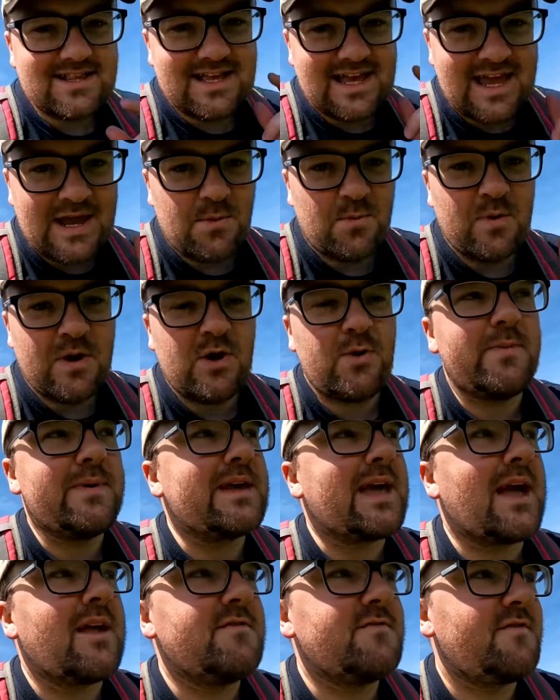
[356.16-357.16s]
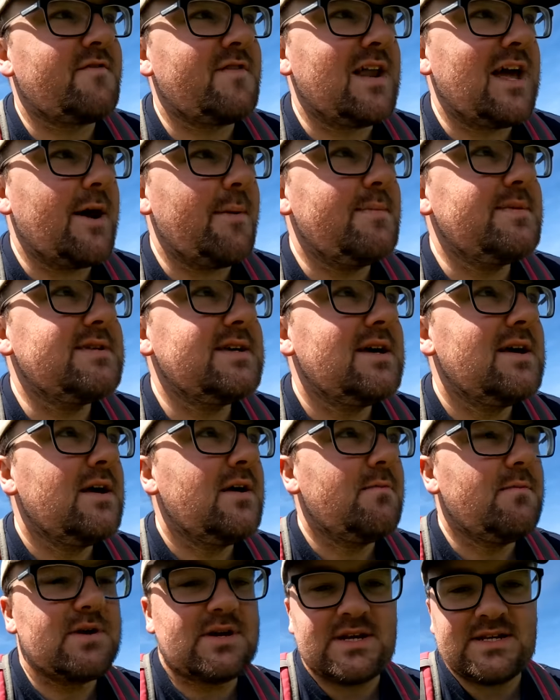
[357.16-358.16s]
it will be getting flipped
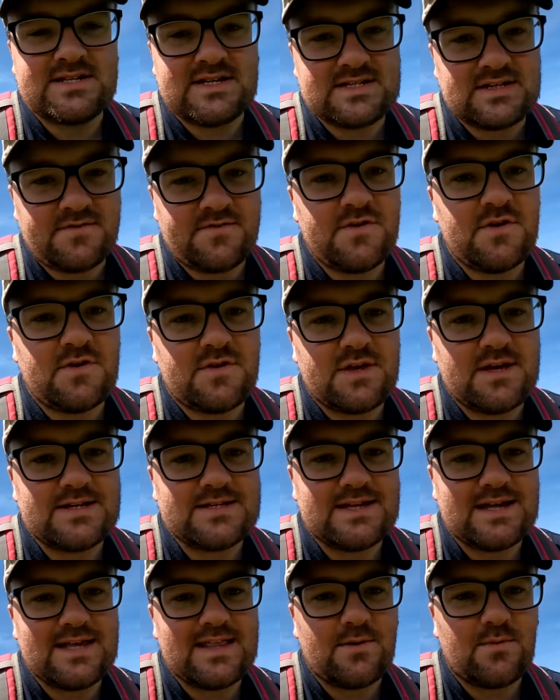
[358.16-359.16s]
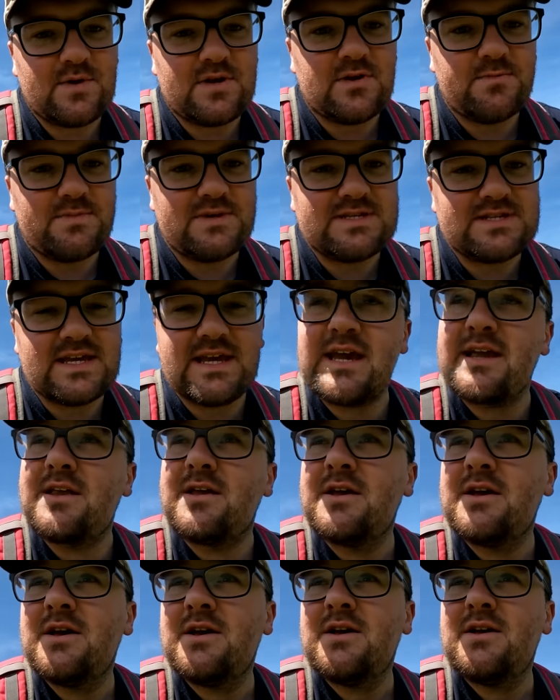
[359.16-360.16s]
because there's a few things here that we could be seeing
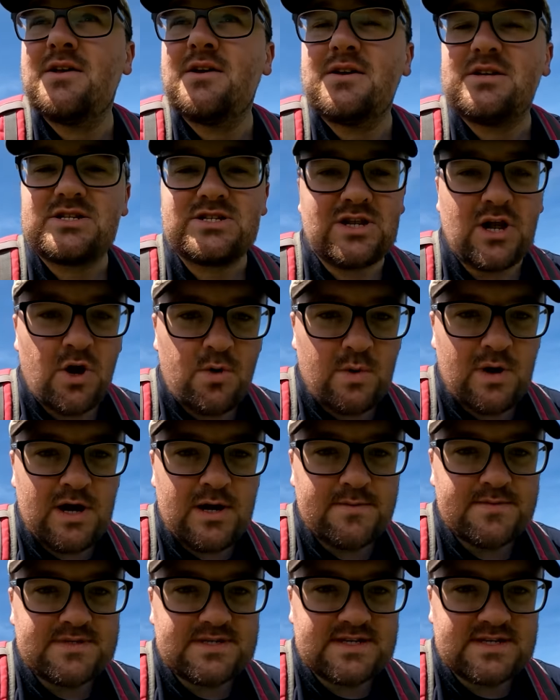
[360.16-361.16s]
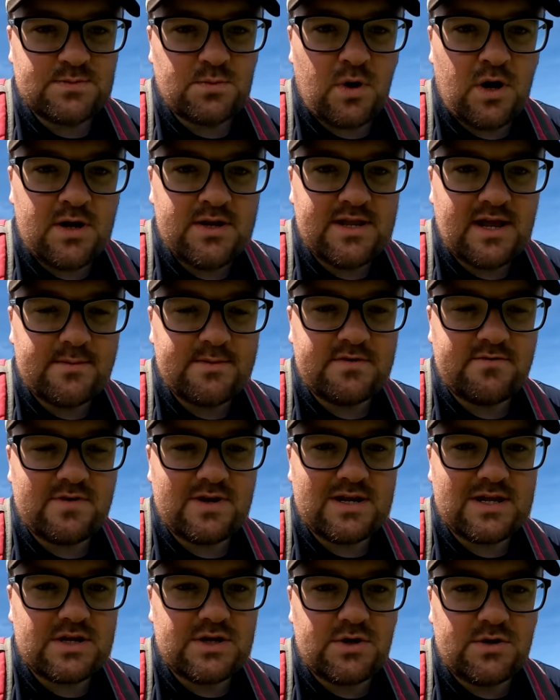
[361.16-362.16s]
Slow worms is one, that'd be
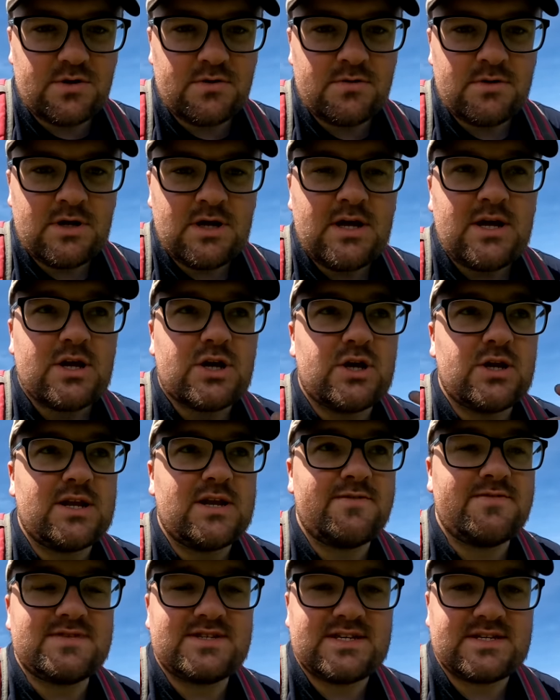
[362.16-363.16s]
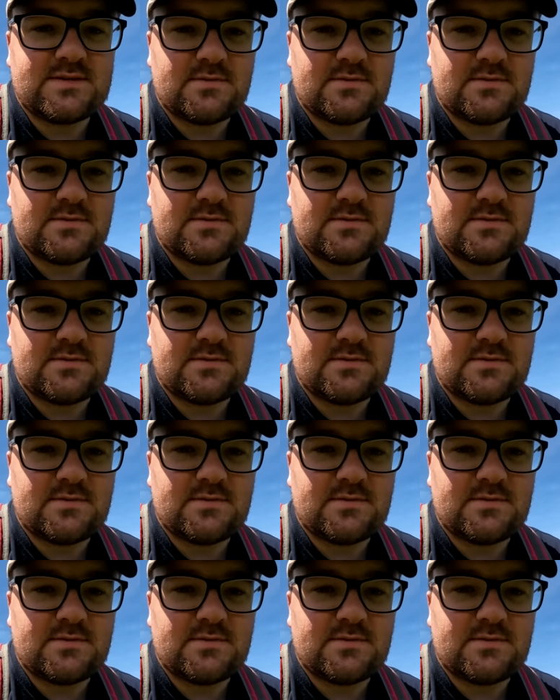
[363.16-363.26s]
really cool. Could even see